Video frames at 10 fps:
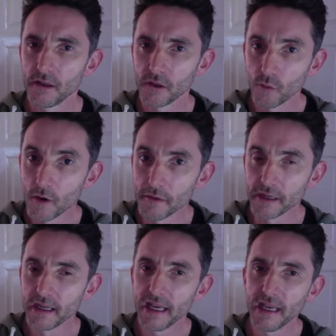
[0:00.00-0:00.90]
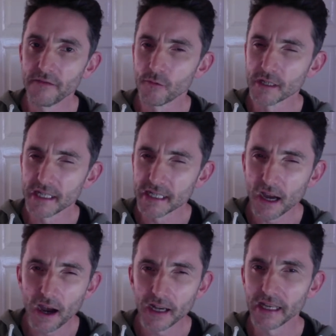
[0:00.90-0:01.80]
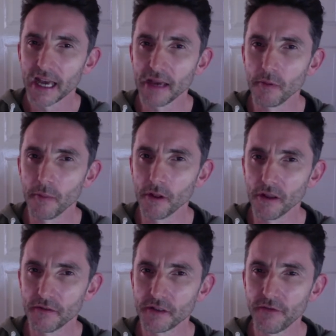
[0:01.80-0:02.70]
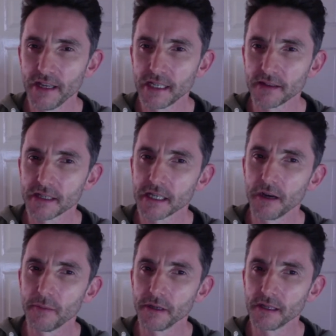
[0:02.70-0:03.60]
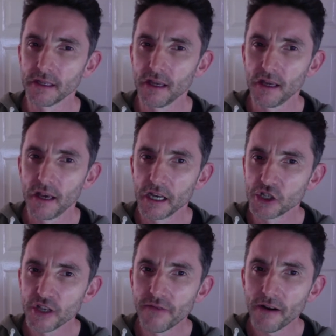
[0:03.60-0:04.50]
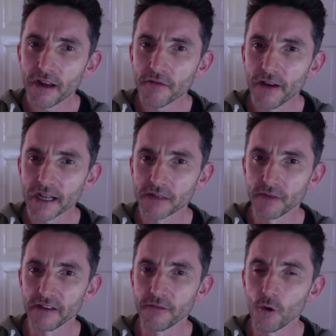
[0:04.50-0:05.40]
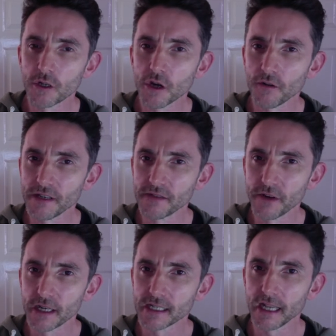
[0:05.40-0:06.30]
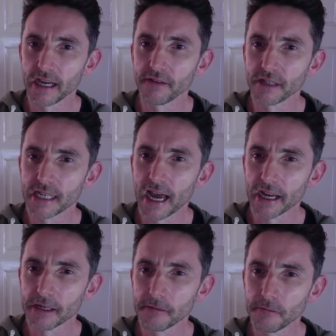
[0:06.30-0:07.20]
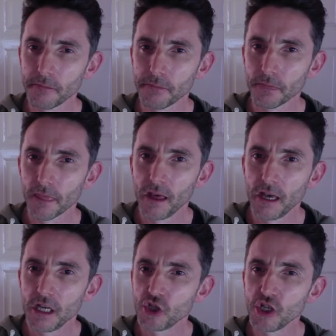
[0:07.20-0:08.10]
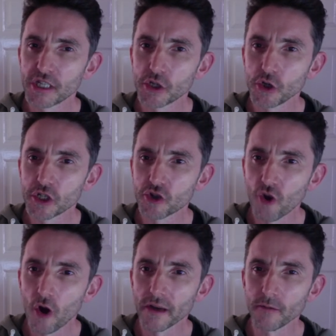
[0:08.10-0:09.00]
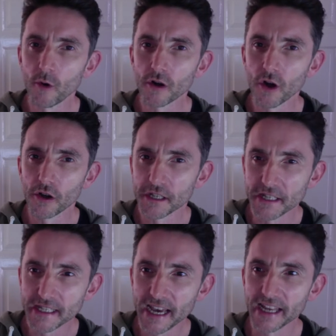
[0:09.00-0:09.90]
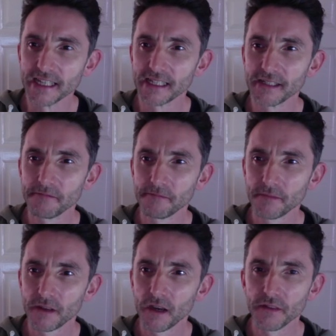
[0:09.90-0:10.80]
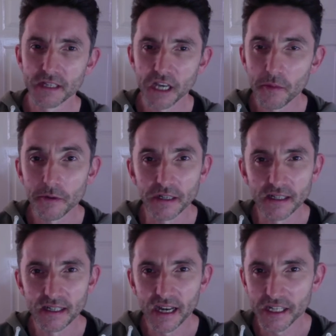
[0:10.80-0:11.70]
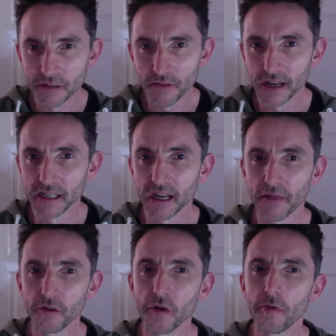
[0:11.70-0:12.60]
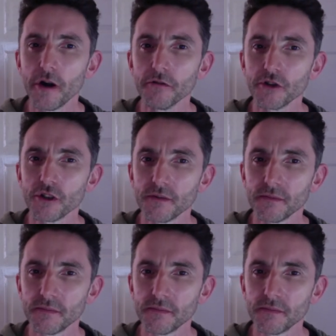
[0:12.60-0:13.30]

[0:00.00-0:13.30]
The woman, Eve, was entirely capable of defeating the serpent, and she very effectively fought off his first line of attack. She stood strong in what God had said, and the serpent had to find another approach.